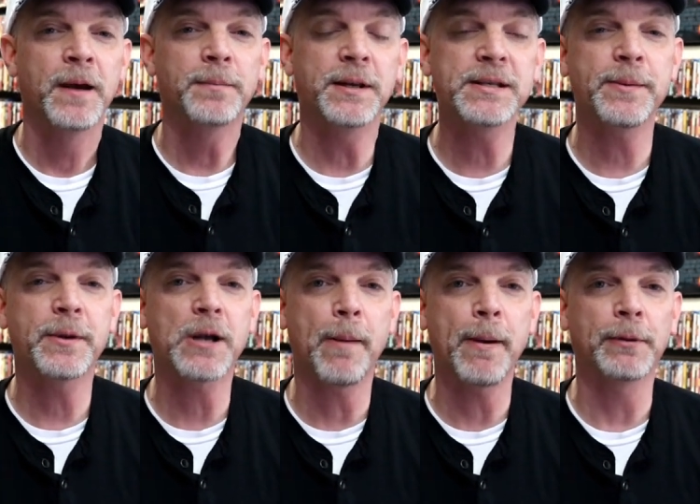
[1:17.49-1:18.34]
Please leave me
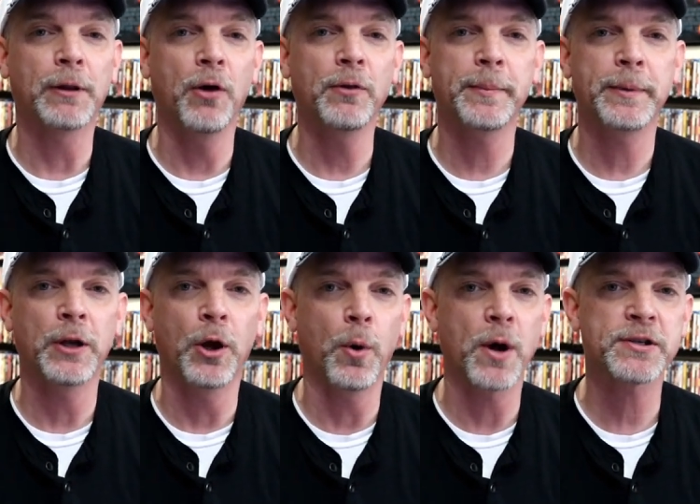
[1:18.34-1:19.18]
a comment below. Let me
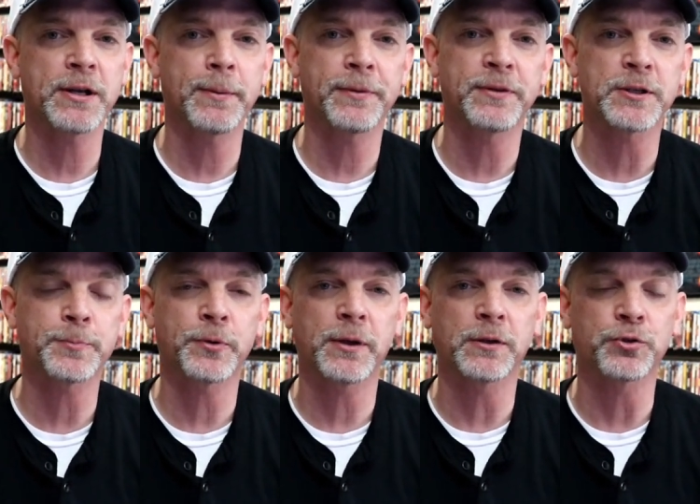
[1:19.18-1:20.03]
know what you think about this
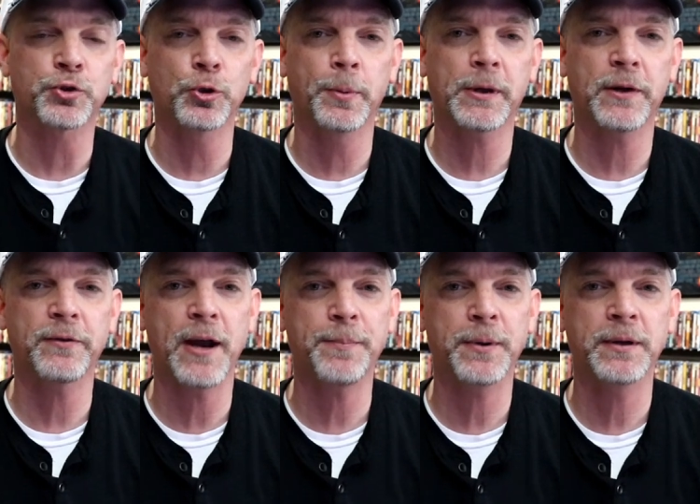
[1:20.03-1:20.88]
particular steelbook
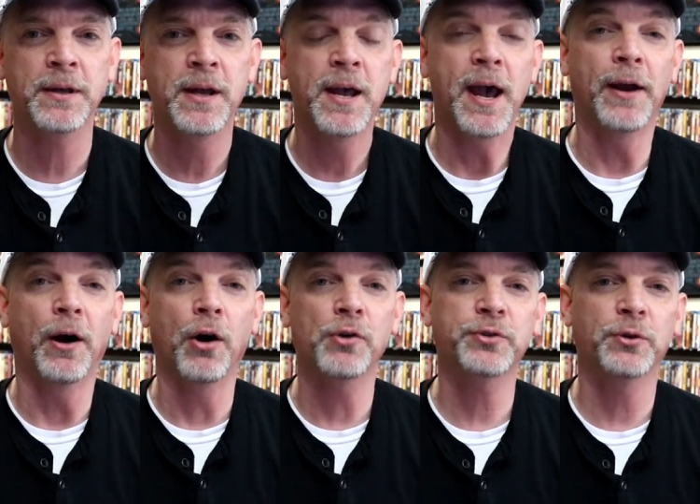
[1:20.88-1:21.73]
unwrapping, and
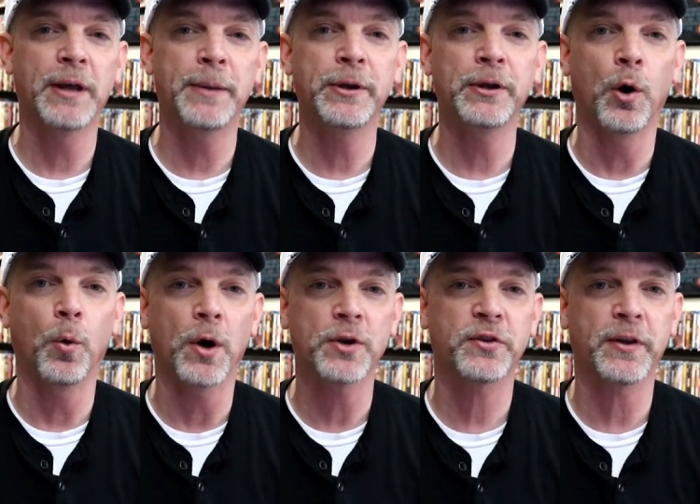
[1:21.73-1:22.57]
also let me know
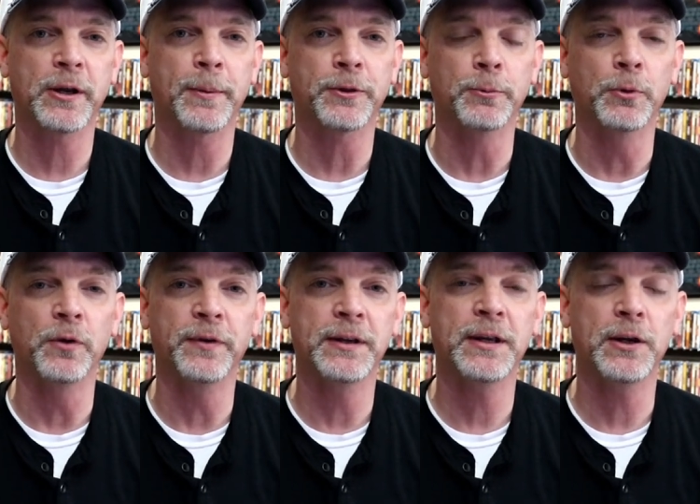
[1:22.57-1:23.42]
what you think about the
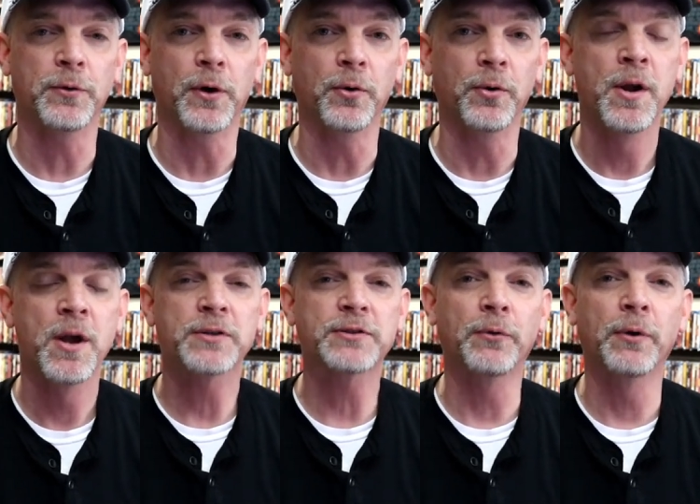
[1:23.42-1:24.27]
movie Hero,
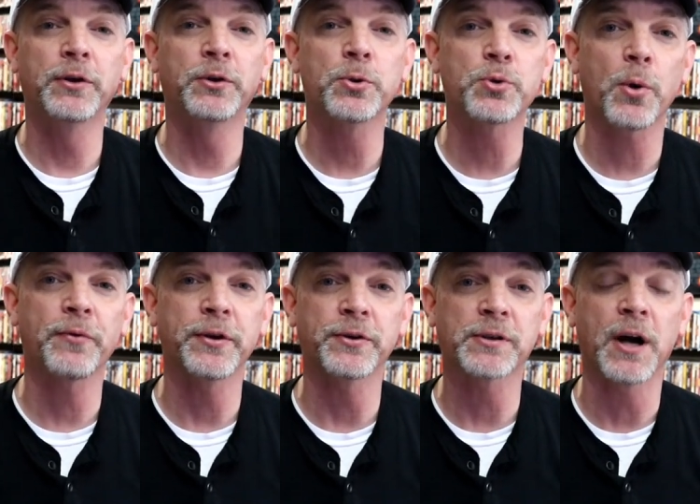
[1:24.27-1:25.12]
because I really do enjoy
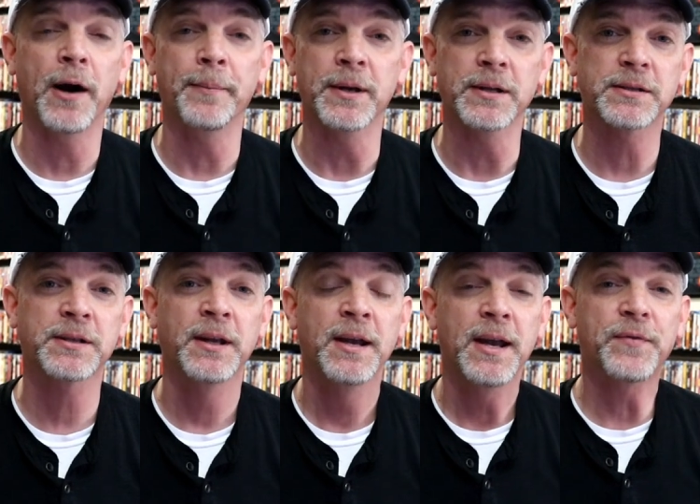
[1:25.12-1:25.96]
reading your
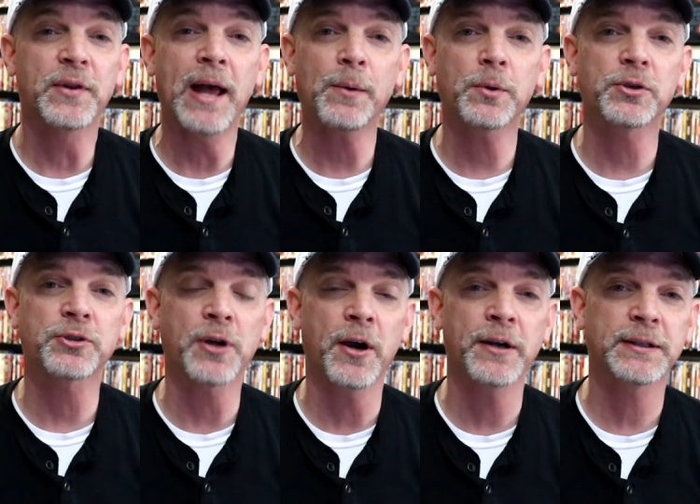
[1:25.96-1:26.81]
comments. If you like what you
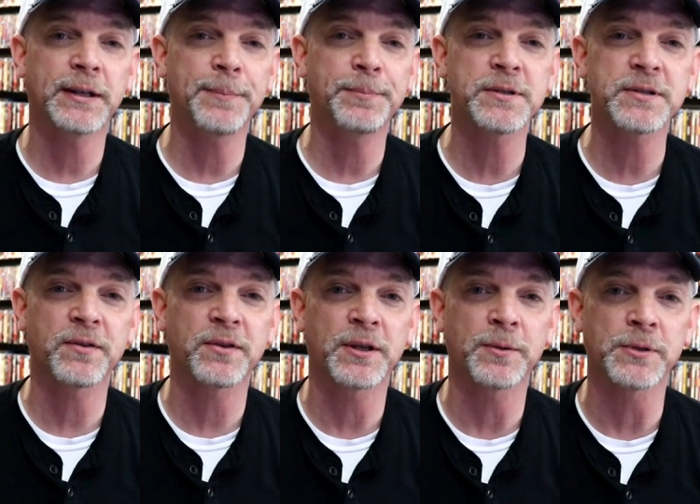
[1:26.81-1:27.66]
saw here today, please give
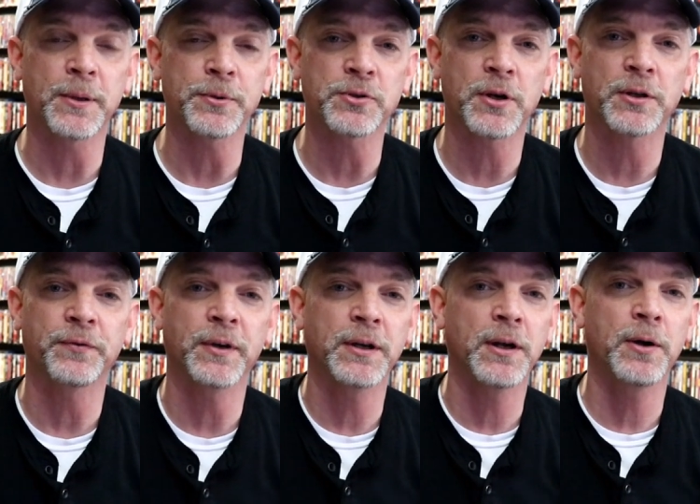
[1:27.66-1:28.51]
it a thumbs up and share the
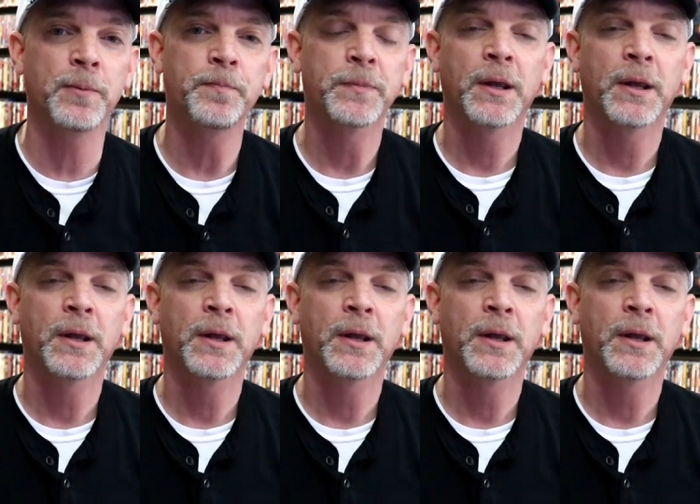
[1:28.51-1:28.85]
video.